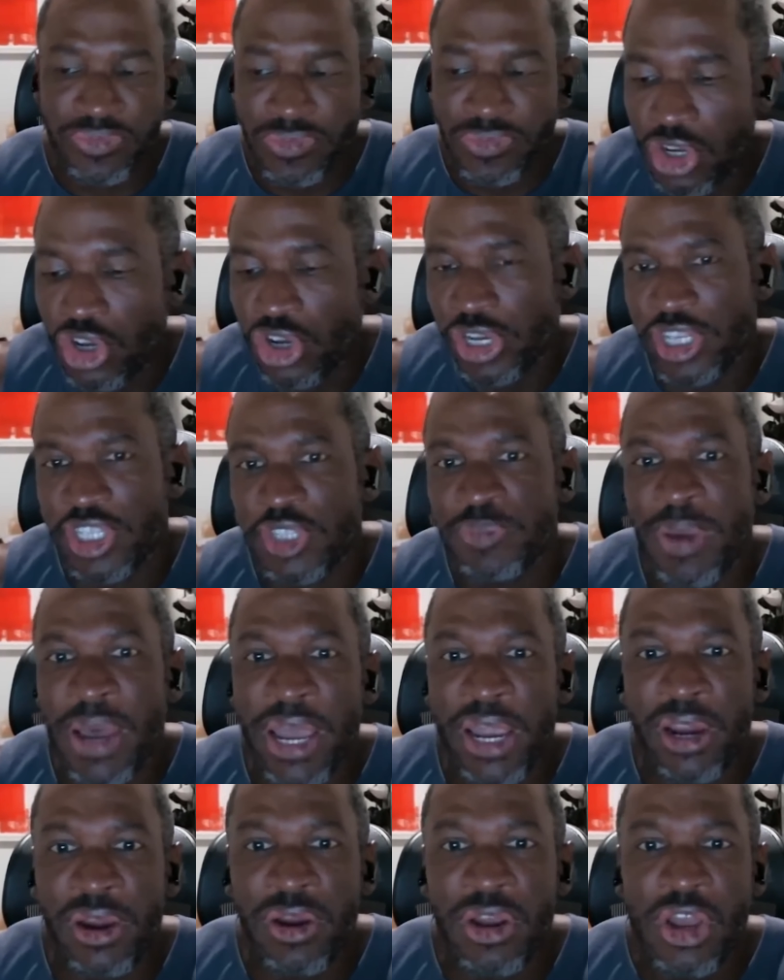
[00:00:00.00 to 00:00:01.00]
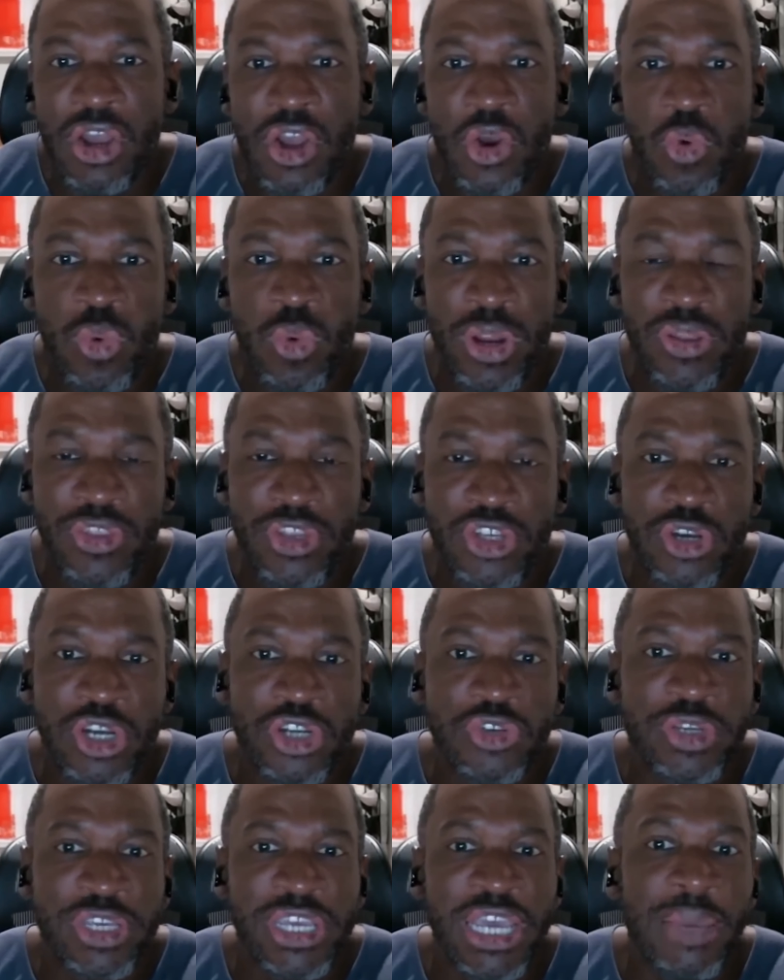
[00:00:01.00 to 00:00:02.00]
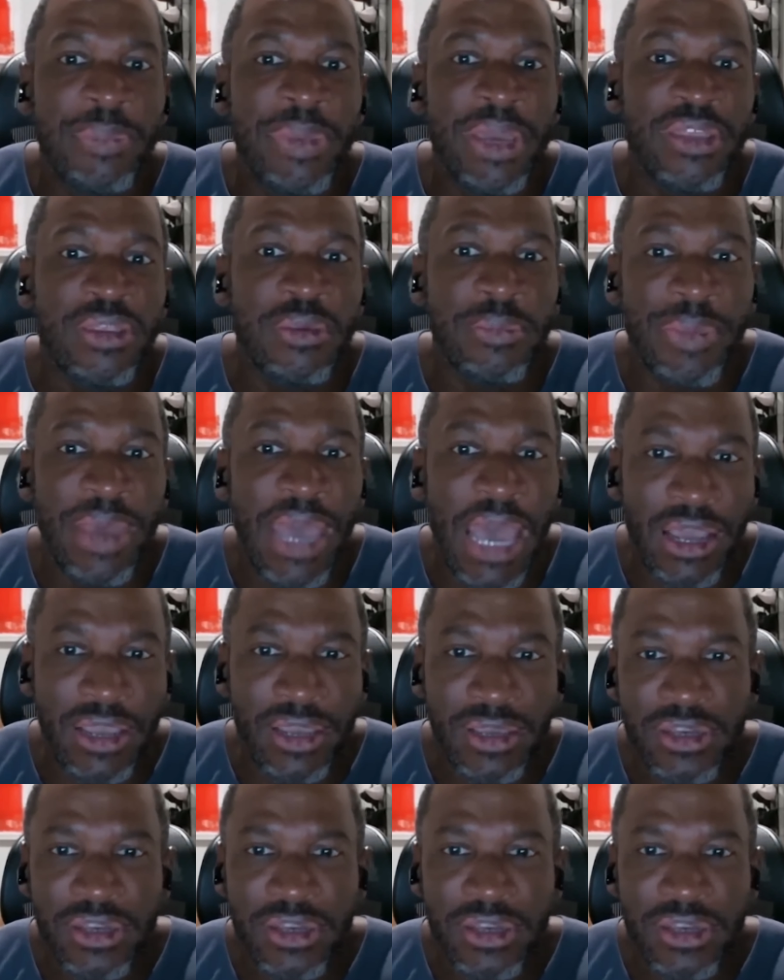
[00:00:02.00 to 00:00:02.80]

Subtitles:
could expire when the Treasury can't pay them back.